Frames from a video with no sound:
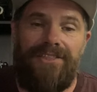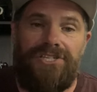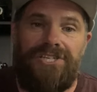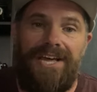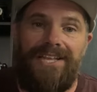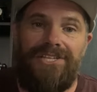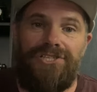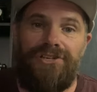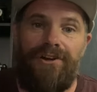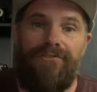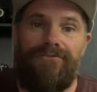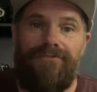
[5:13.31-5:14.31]
challenge
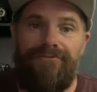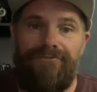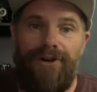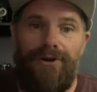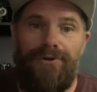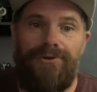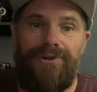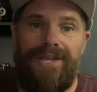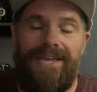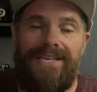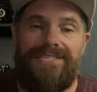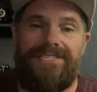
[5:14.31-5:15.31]
of the phone
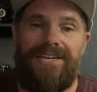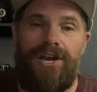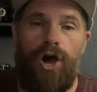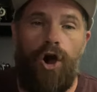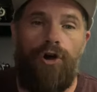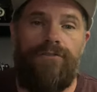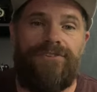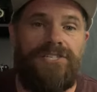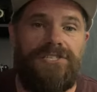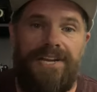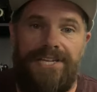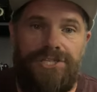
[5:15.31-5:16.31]
is that it
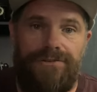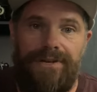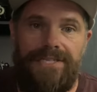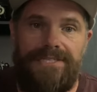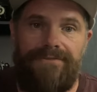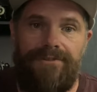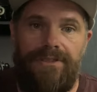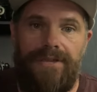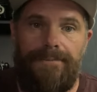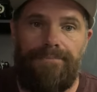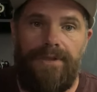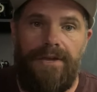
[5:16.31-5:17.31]
oversaturates
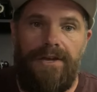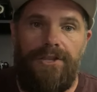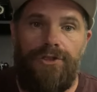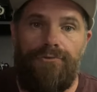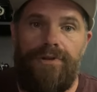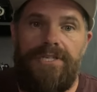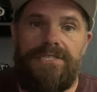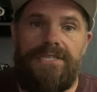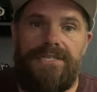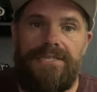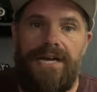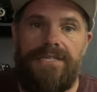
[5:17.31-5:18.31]
everything. The reason
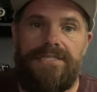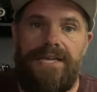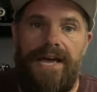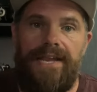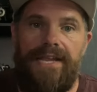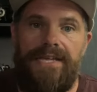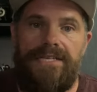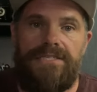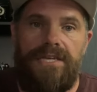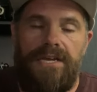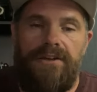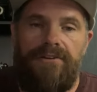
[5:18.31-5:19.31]
it does that
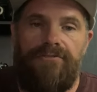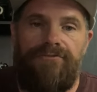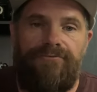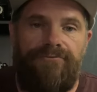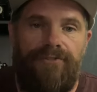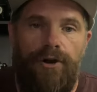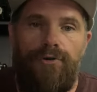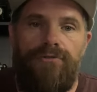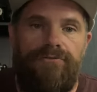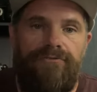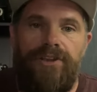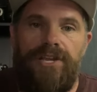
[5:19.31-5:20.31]
is
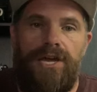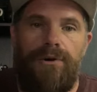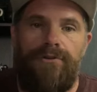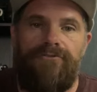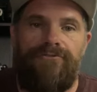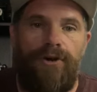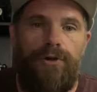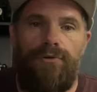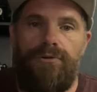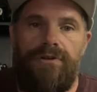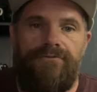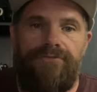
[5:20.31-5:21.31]
phone video and
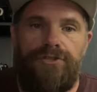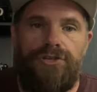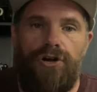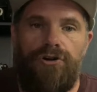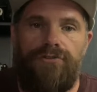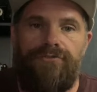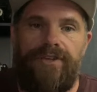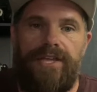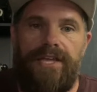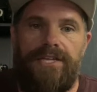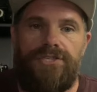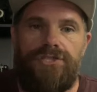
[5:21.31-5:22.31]
phone
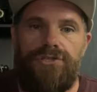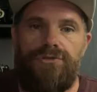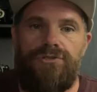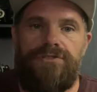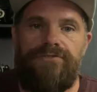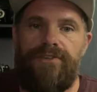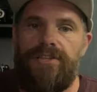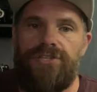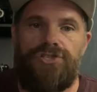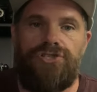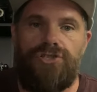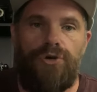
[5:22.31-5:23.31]
photography is used in the
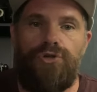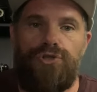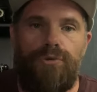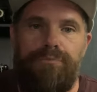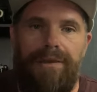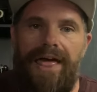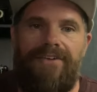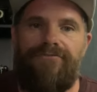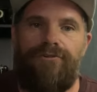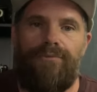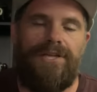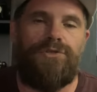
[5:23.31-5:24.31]
social
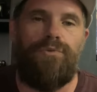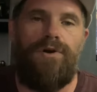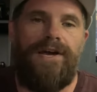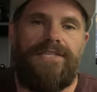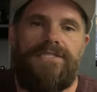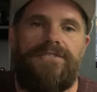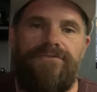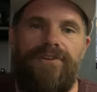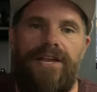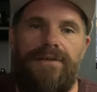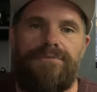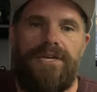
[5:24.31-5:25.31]
platform. That's why it's
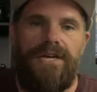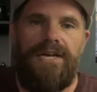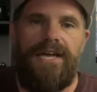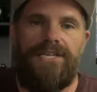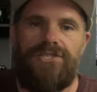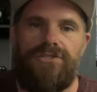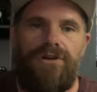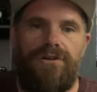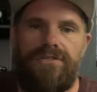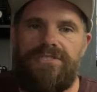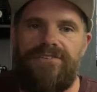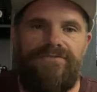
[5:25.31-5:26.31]
developed. It's
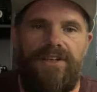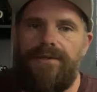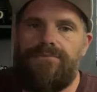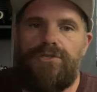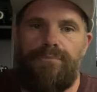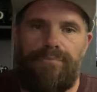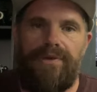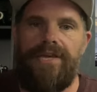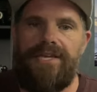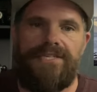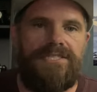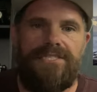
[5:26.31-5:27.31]
not developed to
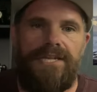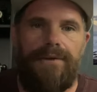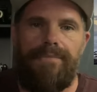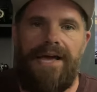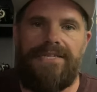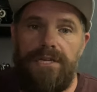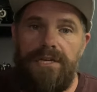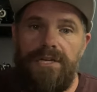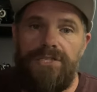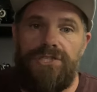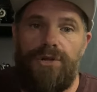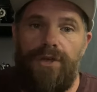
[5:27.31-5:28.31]
be cinematic.
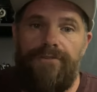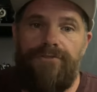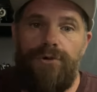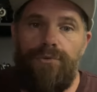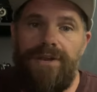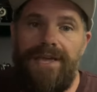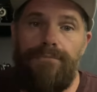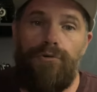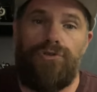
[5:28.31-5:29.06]
So if you want to get more